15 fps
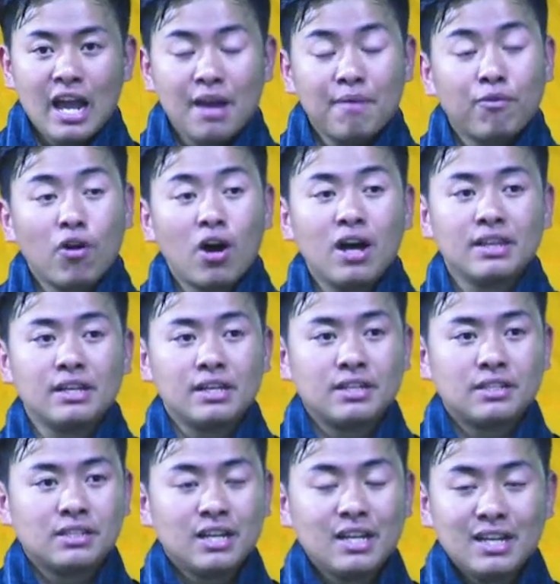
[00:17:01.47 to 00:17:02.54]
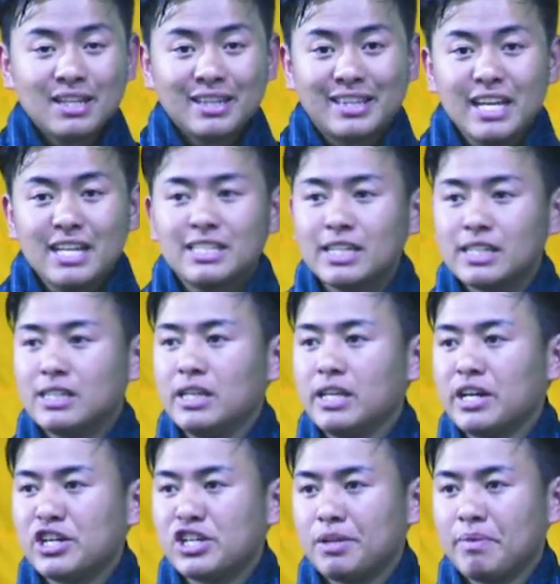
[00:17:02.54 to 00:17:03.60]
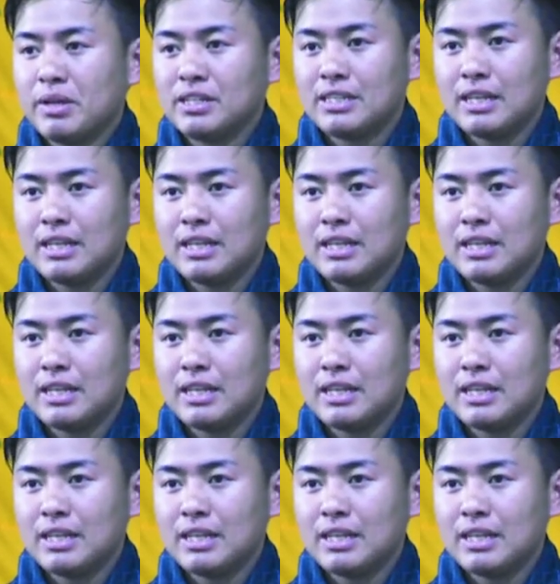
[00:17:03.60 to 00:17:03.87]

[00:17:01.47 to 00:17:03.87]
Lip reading: and for others. This is leadership in